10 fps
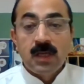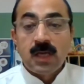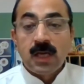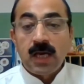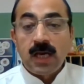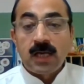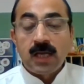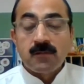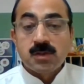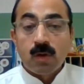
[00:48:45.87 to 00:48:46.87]
And I
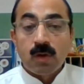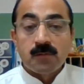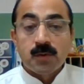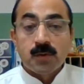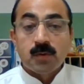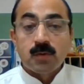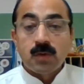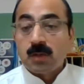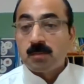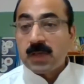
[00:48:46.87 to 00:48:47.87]
wish all of you
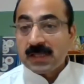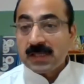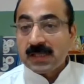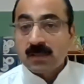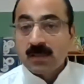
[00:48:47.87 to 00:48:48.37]
best.